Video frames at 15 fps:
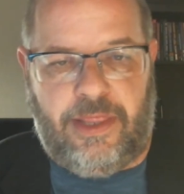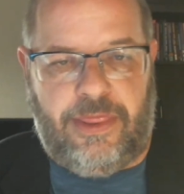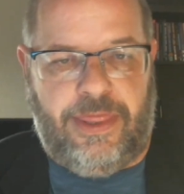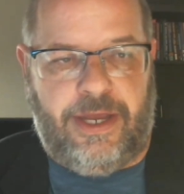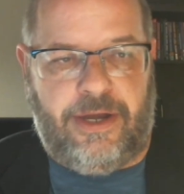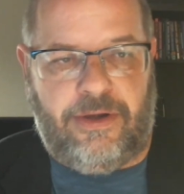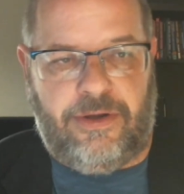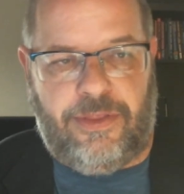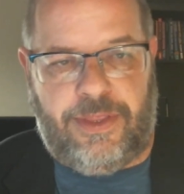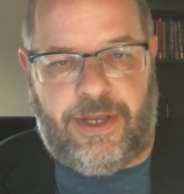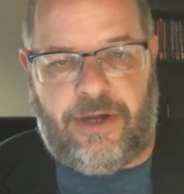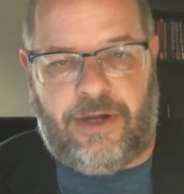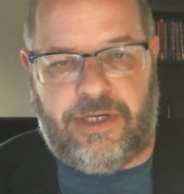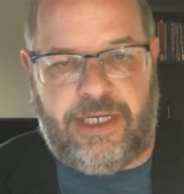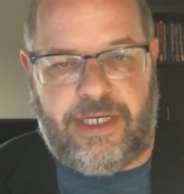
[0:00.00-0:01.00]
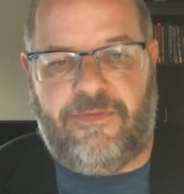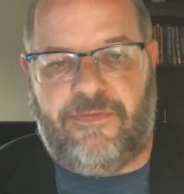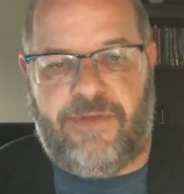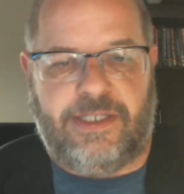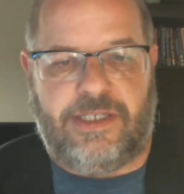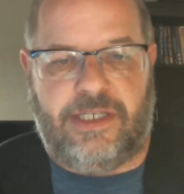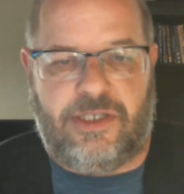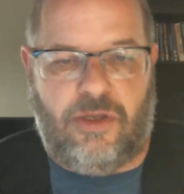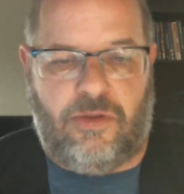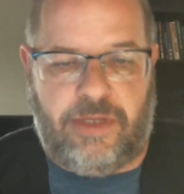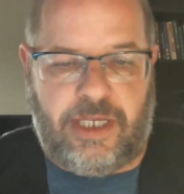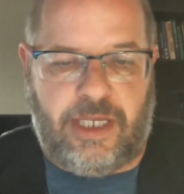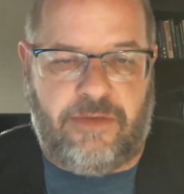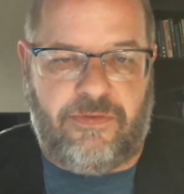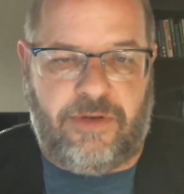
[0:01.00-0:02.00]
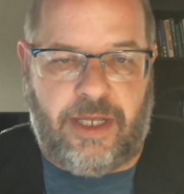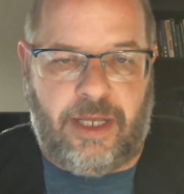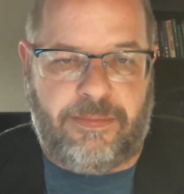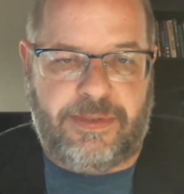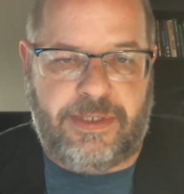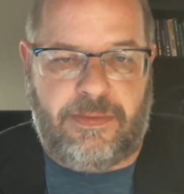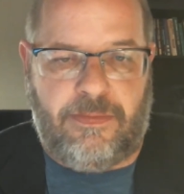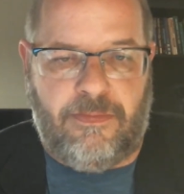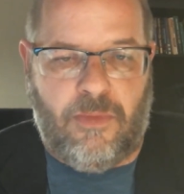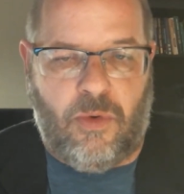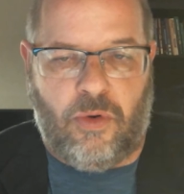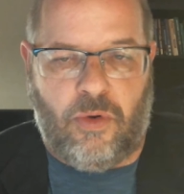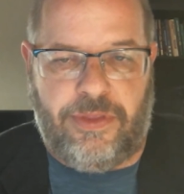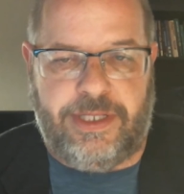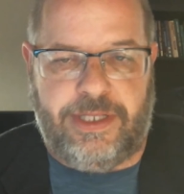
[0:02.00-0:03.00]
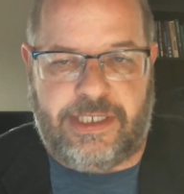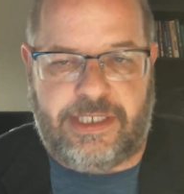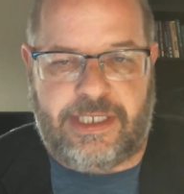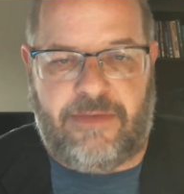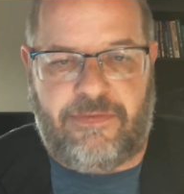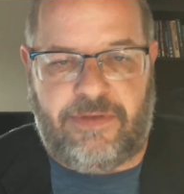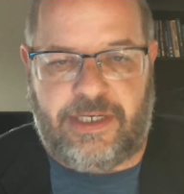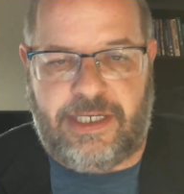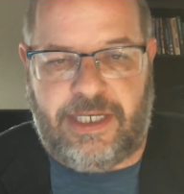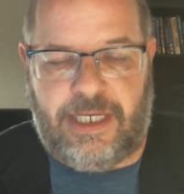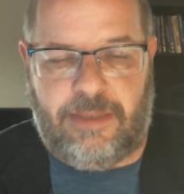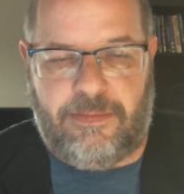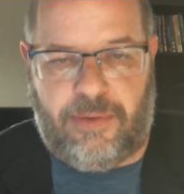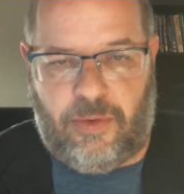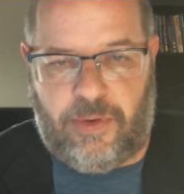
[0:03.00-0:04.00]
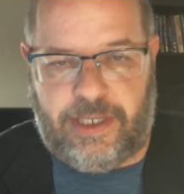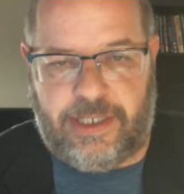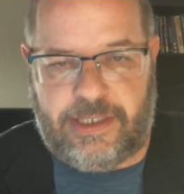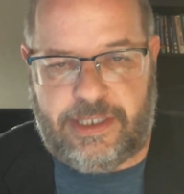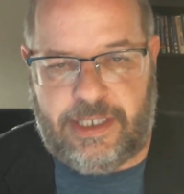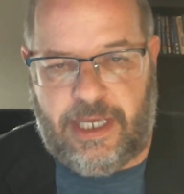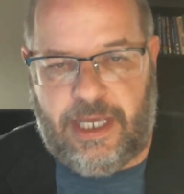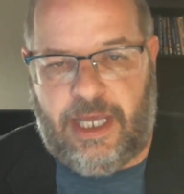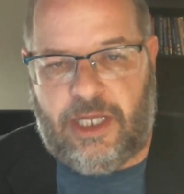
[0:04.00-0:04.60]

their defense has only given up more than 17 points